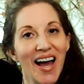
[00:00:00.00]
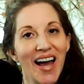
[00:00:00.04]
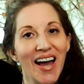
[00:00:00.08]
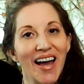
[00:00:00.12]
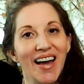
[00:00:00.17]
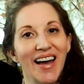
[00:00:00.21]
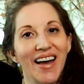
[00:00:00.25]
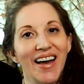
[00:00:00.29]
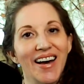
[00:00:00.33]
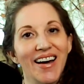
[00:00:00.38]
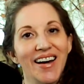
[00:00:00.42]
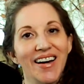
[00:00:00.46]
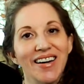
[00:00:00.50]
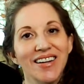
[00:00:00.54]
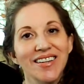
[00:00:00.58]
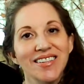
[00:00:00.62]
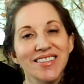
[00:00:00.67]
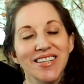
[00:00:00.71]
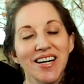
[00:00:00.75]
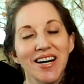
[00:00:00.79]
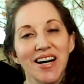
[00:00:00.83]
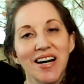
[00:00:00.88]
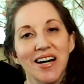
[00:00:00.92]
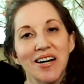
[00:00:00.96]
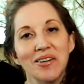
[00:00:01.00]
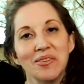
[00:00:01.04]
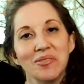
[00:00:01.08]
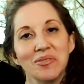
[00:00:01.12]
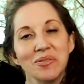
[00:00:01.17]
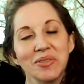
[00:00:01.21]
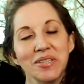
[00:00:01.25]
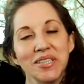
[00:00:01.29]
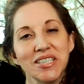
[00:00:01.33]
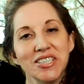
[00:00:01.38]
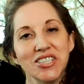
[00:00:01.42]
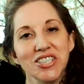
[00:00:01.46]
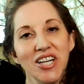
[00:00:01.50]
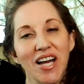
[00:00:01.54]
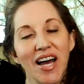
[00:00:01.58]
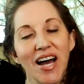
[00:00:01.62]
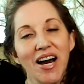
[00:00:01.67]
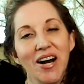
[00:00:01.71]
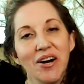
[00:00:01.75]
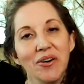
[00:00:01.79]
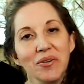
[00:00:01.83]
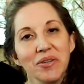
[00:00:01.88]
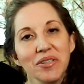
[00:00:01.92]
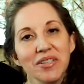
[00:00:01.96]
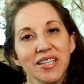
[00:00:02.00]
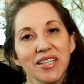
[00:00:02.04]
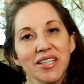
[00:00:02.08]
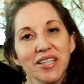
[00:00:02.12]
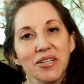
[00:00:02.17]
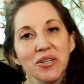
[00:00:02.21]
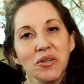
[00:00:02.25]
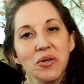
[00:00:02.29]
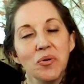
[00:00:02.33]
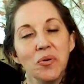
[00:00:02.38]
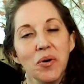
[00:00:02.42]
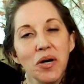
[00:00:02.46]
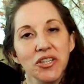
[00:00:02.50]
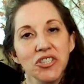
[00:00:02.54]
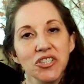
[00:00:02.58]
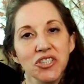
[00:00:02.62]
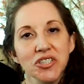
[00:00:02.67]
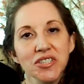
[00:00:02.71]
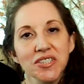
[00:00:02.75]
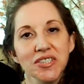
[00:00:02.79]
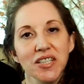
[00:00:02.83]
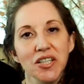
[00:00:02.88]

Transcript: and uh, reach out with any questions